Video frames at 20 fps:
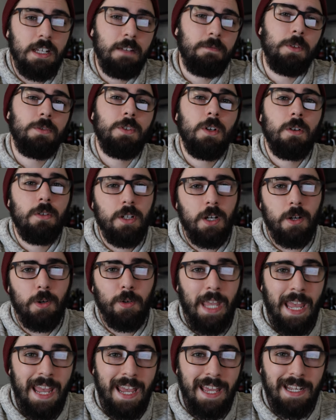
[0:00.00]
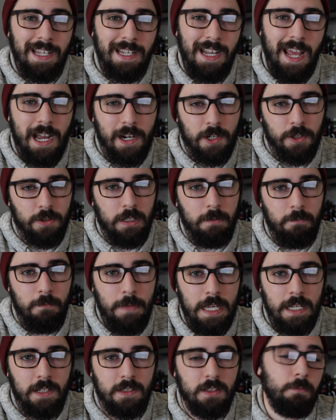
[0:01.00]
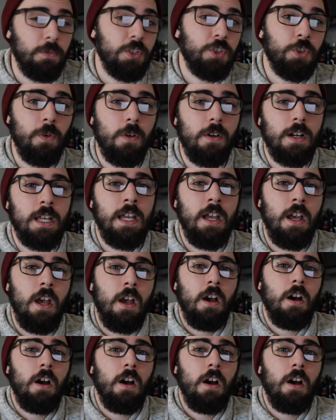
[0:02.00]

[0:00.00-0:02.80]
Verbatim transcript: If you don't know, Canon actually makes the majority